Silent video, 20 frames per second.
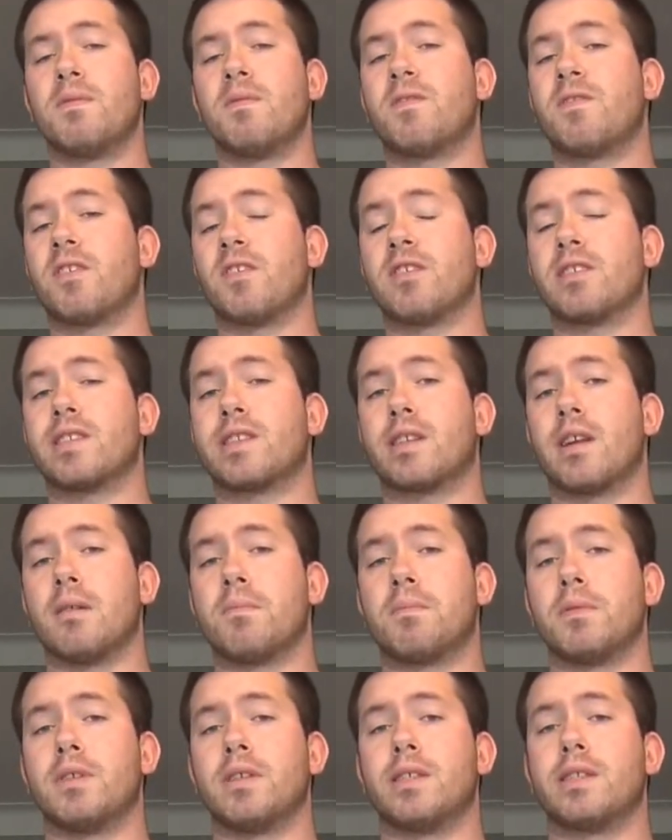First
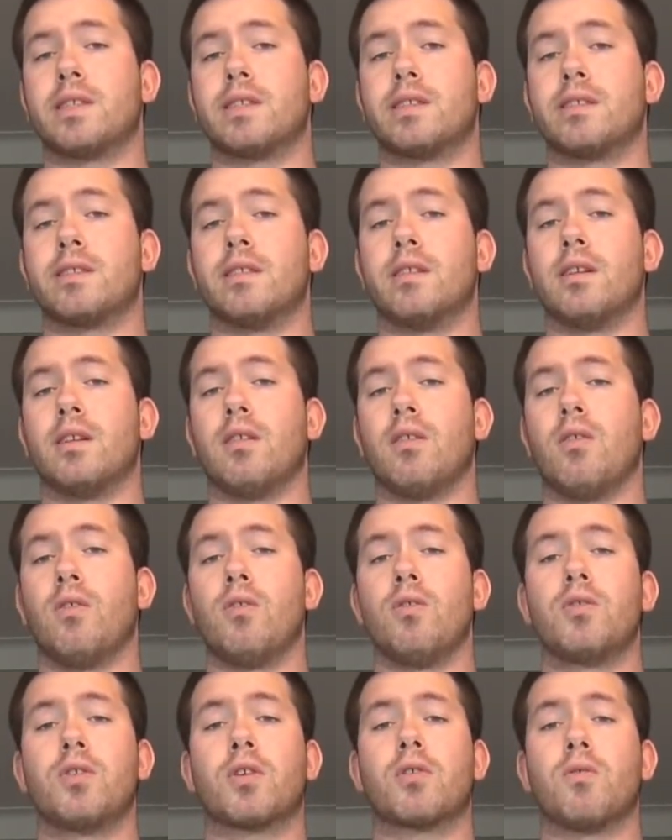up is the
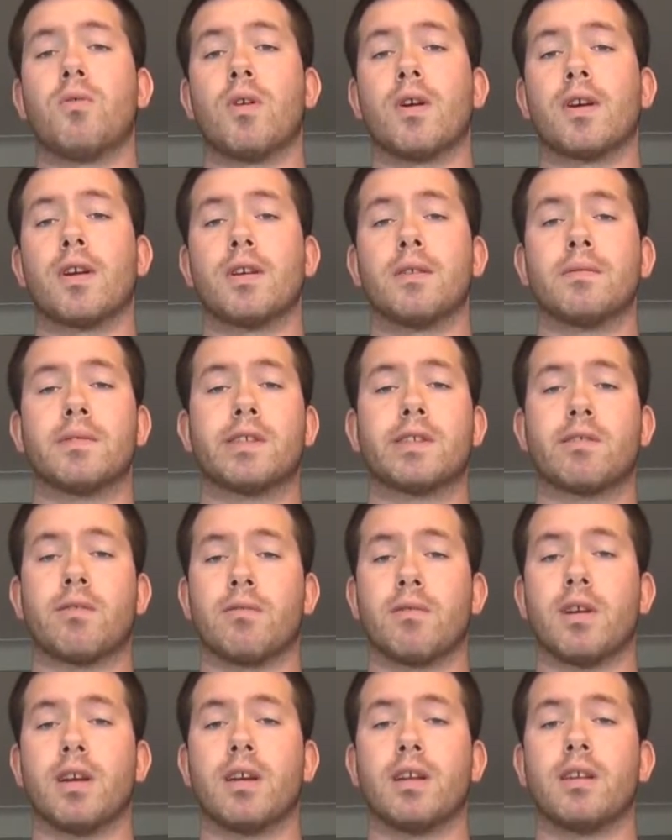old aquariums,
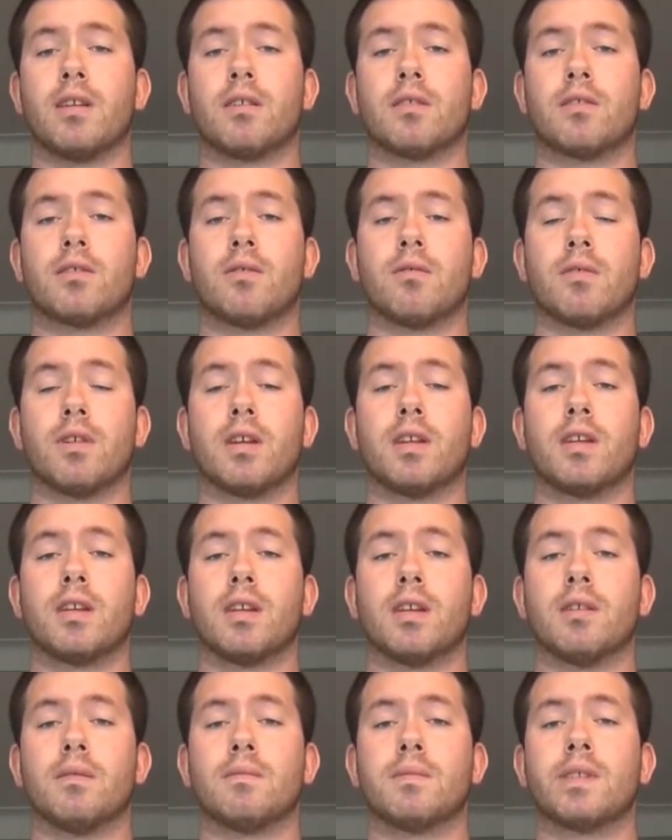
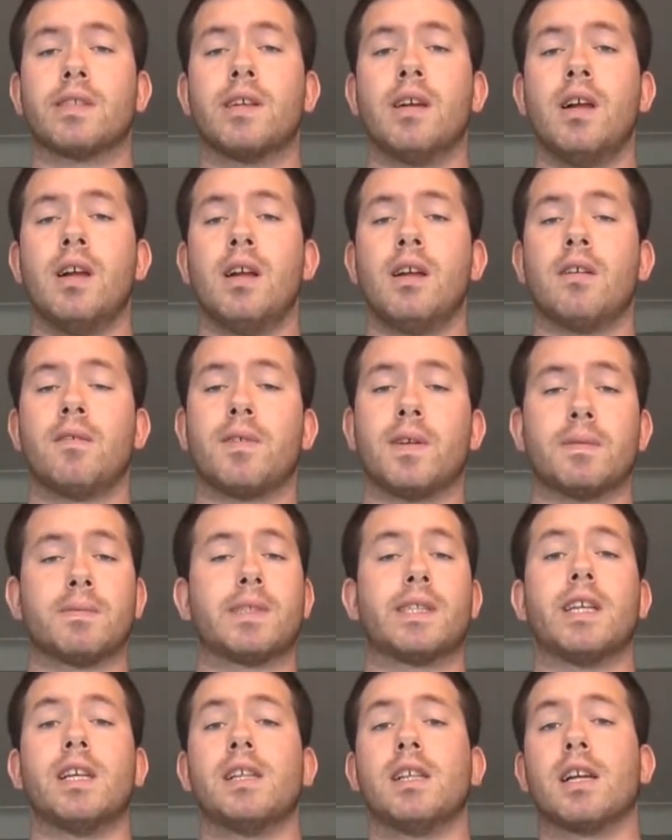terrariums, if
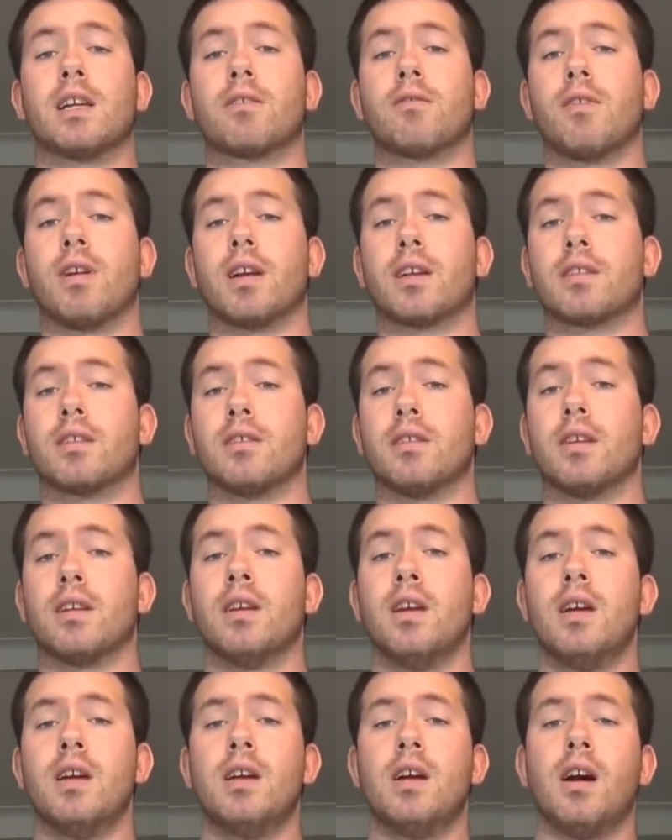I'm saying that correctly.
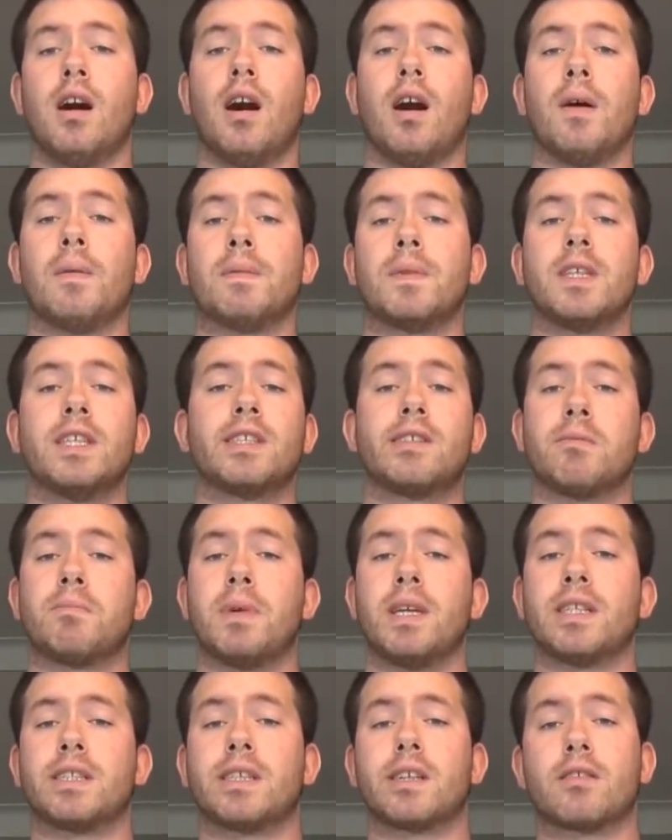These are
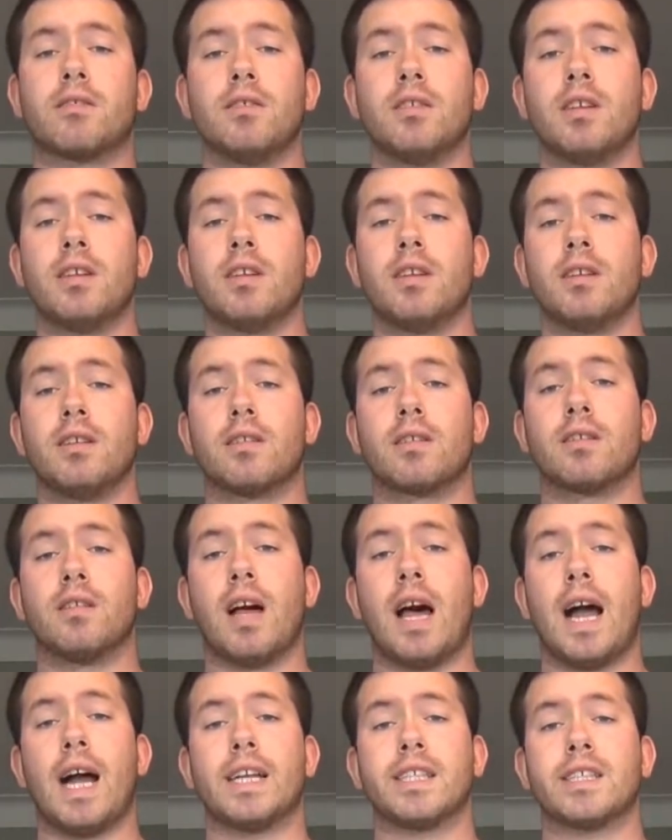basically
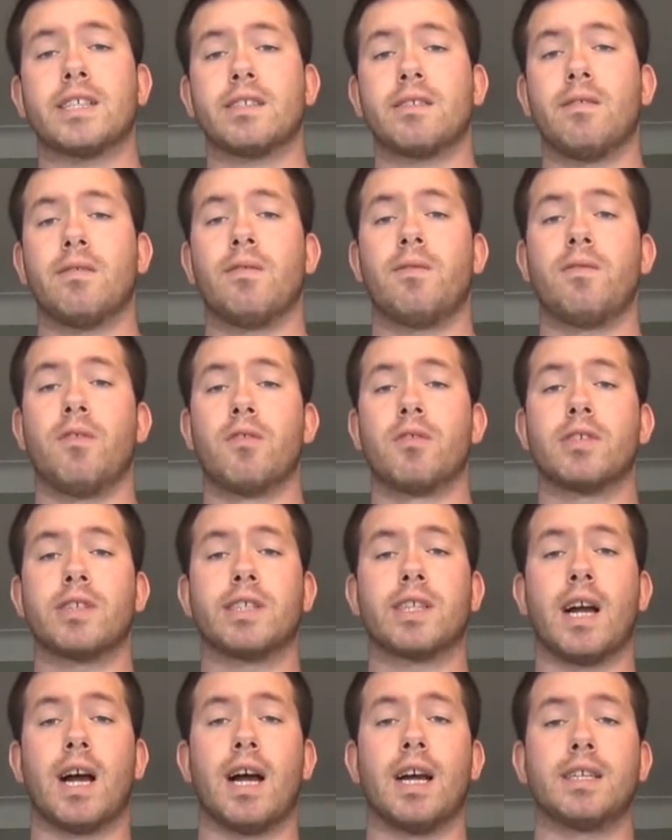glass, 4
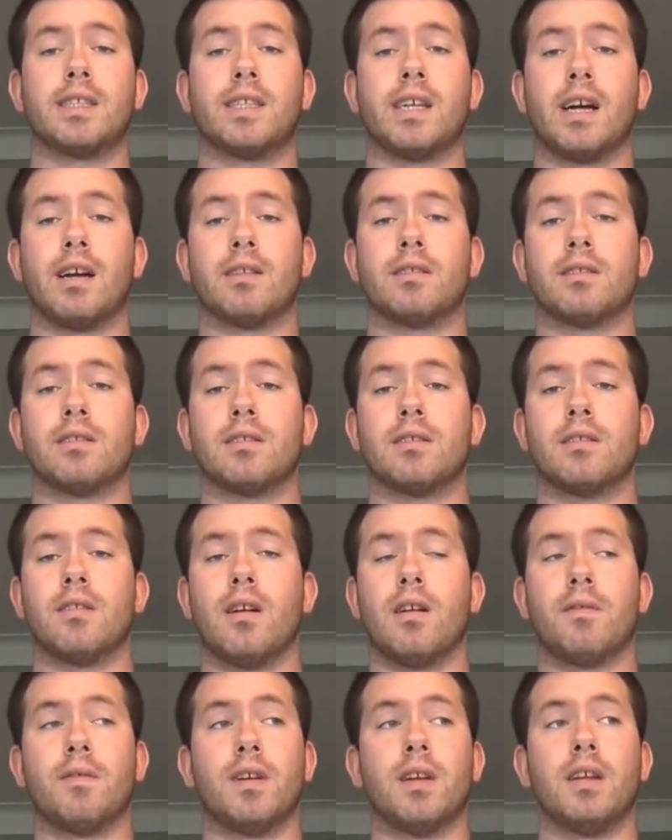sides
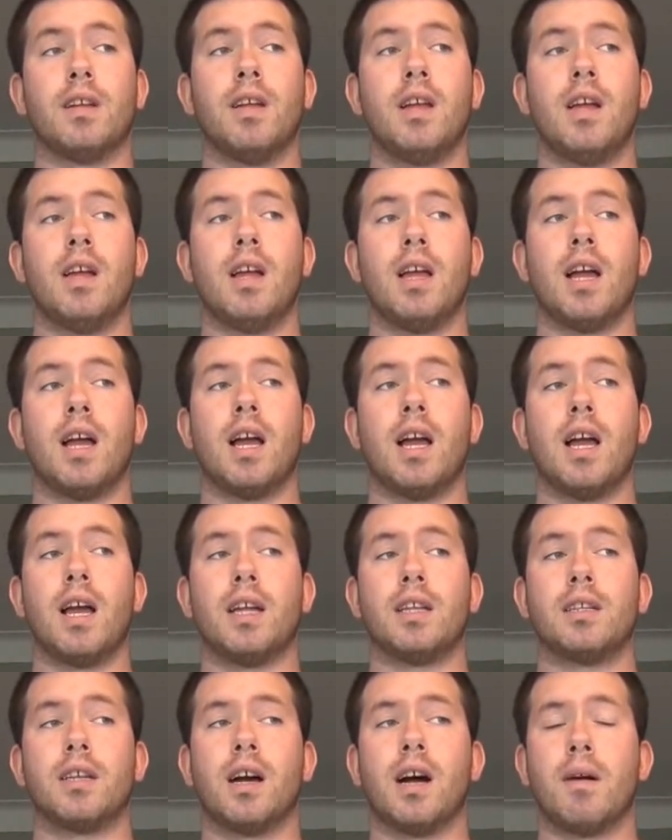of it,
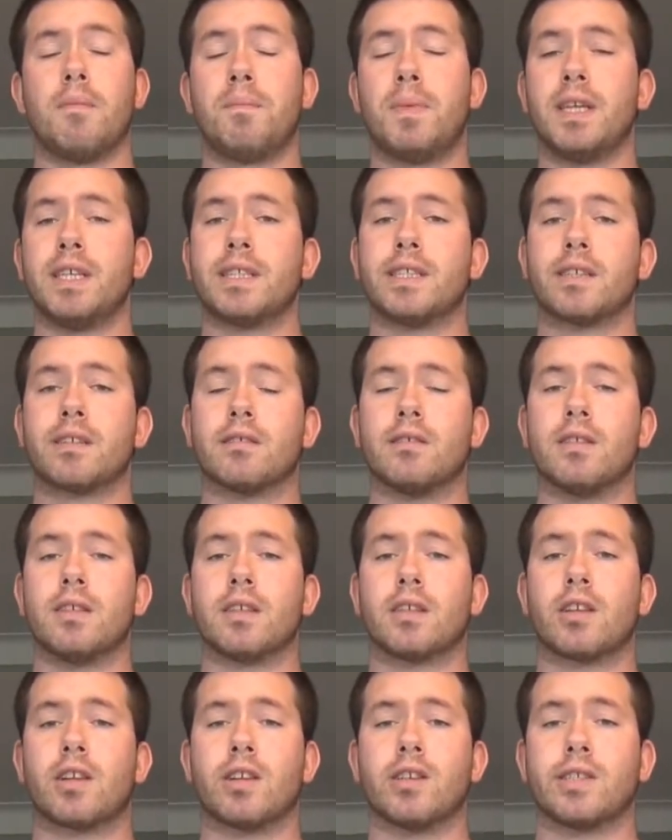and
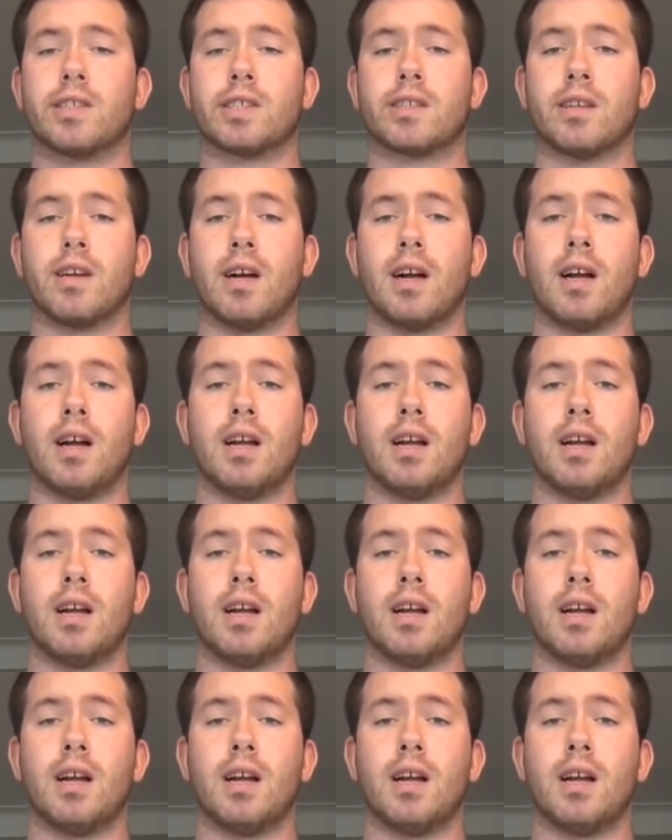basically it's just